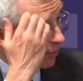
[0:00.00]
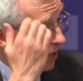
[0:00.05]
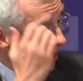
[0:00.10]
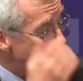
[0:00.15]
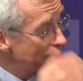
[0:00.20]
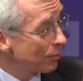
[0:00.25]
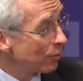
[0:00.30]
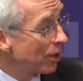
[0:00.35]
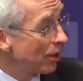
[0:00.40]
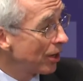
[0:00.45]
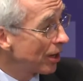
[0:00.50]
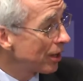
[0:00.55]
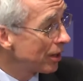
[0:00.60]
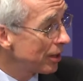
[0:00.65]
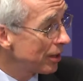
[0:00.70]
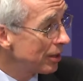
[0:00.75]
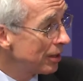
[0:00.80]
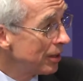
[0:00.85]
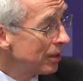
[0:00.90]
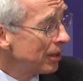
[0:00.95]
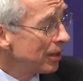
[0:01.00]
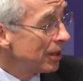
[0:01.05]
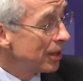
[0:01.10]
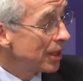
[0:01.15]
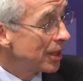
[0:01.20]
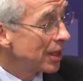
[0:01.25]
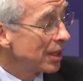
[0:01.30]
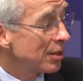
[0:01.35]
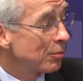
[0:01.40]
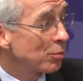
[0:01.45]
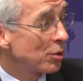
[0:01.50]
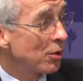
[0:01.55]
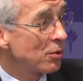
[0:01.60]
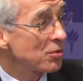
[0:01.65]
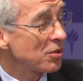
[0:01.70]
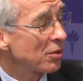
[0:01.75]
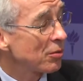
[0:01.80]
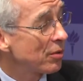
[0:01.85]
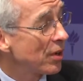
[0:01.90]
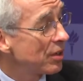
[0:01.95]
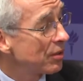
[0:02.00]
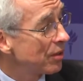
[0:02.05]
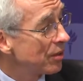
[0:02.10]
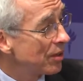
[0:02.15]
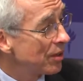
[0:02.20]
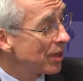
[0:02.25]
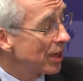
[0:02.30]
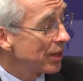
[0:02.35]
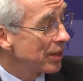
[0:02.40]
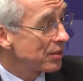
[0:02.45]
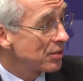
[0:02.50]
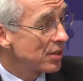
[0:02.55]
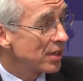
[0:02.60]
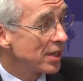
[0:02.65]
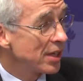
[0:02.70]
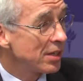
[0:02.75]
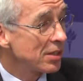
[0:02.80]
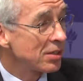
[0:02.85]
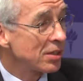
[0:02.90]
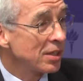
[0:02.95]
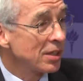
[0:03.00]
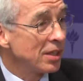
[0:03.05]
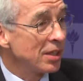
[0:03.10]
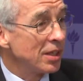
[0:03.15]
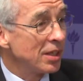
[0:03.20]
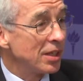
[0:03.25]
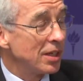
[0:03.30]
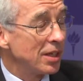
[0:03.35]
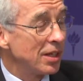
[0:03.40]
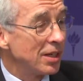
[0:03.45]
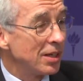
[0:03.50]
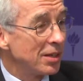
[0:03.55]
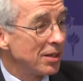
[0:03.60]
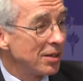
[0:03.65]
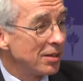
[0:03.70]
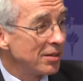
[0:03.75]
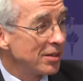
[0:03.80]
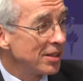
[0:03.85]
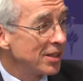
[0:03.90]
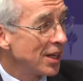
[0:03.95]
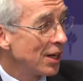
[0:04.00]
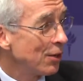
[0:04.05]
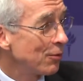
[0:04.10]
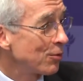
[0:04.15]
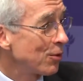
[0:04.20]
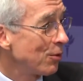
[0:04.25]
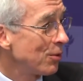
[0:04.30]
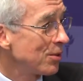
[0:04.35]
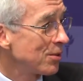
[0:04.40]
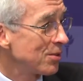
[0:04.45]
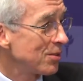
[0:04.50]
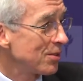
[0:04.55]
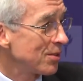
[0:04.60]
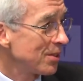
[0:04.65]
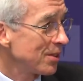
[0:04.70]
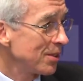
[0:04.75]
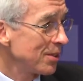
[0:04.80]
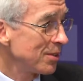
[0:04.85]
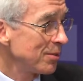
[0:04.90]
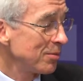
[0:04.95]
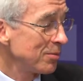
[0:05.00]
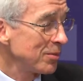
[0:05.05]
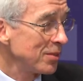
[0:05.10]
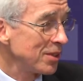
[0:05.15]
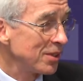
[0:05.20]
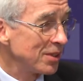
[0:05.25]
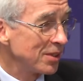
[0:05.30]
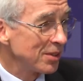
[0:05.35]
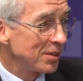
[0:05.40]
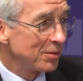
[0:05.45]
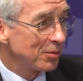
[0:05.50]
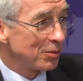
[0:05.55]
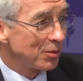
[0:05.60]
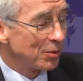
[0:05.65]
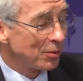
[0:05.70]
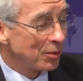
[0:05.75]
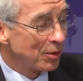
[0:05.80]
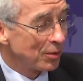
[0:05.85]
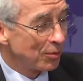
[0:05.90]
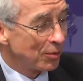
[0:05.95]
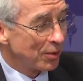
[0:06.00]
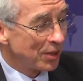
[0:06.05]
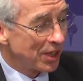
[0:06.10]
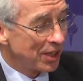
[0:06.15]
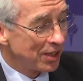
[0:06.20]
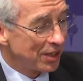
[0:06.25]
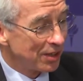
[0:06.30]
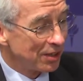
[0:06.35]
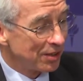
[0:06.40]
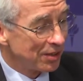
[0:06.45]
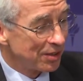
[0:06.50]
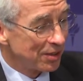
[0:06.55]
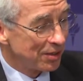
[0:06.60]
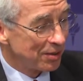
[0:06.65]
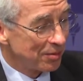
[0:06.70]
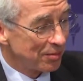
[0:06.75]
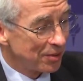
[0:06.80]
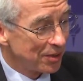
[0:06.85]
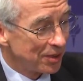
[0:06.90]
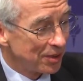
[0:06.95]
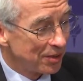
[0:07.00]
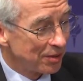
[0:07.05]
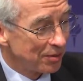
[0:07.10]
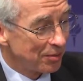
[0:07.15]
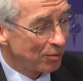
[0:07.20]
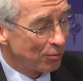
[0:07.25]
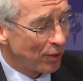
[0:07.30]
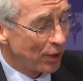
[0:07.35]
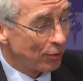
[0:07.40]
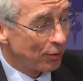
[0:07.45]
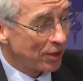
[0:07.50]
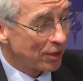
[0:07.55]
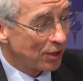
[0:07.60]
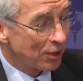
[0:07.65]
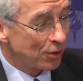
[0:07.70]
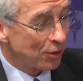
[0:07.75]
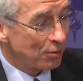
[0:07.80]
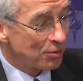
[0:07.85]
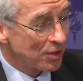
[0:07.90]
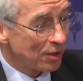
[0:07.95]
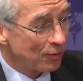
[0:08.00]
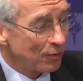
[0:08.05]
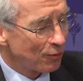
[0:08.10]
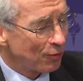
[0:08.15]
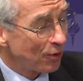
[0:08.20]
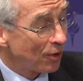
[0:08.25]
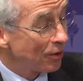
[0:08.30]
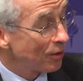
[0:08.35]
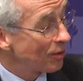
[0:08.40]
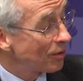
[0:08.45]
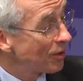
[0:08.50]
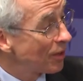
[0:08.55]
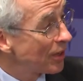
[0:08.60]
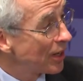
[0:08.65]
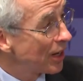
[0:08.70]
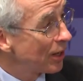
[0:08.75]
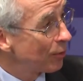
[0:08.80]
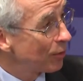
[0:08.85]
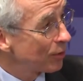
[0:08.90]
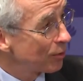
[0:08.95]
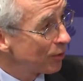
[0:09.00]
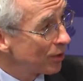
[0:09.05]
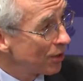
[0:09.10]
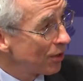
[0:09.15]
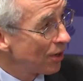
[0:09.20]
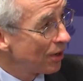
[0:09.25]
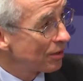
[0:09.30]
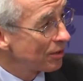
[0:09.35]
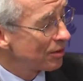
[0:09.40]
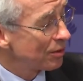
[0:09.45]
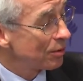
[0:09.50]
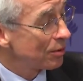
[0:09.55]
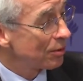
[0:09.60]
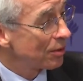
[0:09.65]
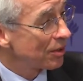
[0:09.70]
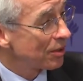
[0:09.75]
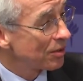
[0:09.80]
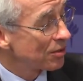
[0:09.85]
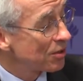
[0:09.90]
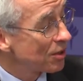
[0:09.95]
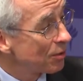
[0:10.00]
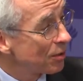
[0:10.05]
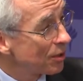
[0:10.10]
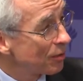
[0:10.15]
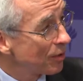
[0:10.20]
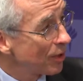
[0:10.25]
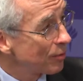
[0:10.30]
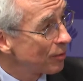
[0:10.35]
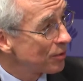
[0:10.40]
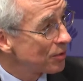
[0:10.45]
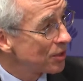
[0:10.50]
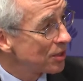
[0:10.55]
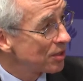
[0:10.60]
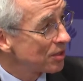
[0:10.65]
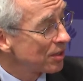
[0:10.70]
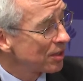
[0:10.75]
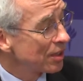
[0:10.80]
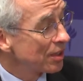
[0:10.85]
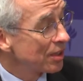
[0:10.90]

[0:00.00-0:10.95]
Latin America and pose a threat to the United States. Uh, and now, of course, um, uh, we're, we're, getting uh, uh rhetoric that goes even farther than that with regard to uh, the Syrian refugees,